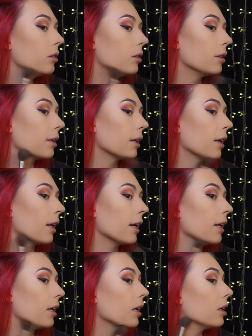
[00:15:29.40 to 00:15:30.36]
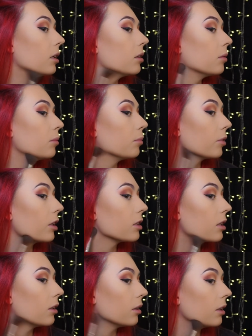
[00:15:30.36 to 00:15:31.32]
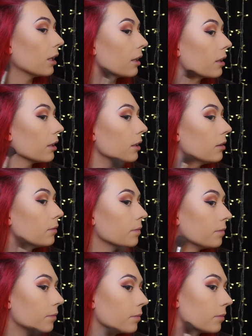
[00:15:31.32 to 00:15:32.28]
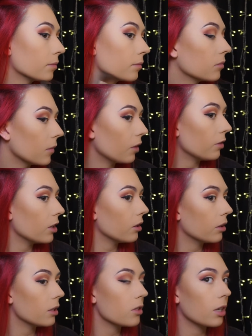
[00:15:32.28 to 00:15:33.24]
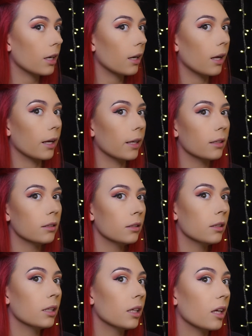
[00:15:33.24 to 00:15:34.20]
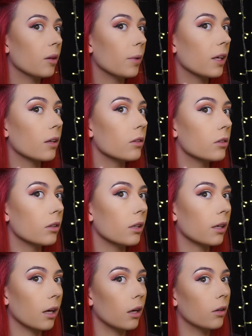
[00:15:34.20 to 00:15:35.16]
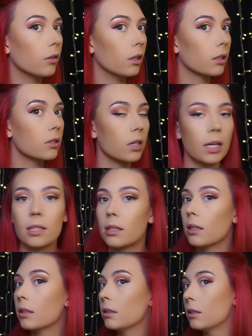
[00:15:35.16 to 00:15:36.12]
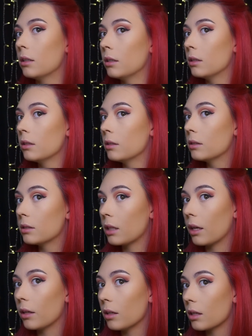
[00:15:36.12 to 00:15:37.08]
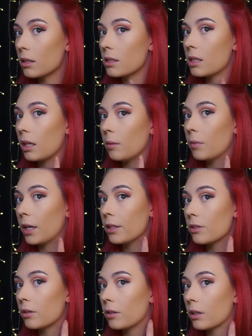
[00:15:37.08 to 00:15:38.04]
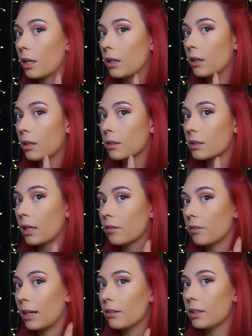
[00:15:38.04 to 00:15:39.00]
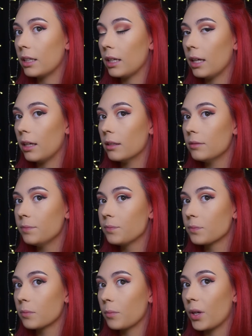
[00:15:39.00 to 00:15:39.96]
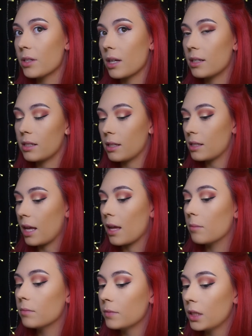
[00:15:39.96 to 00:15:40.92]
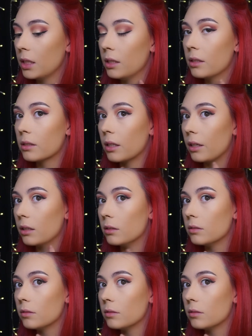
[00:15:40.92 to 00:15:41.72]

And lightly brush it on like that. And if you do it on a straight line, it'll make your jaw look a whole lot straighter. So you can see my jaw kind of looks like rounded here. Both sides are the same. So